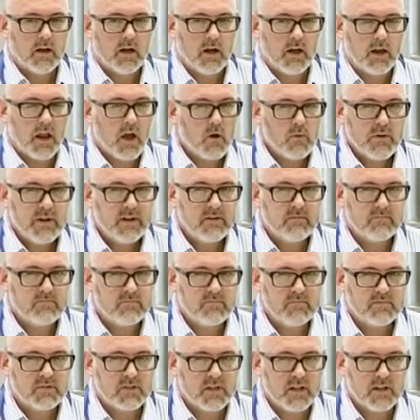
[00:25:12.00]
And are we
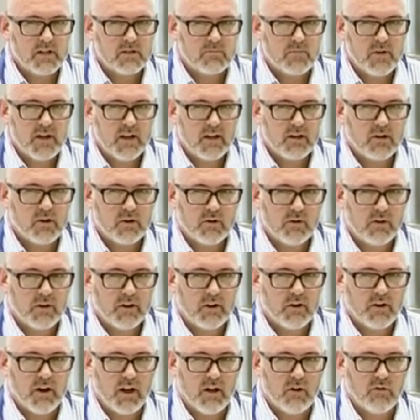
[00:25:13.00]
seen as being
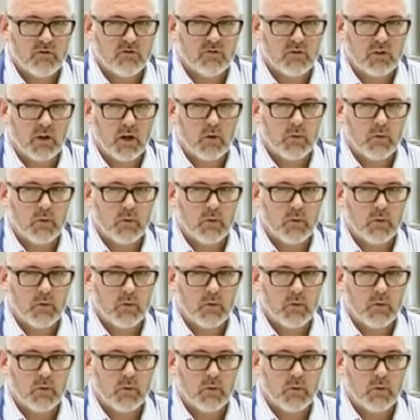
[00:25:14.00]
currently unhelpful?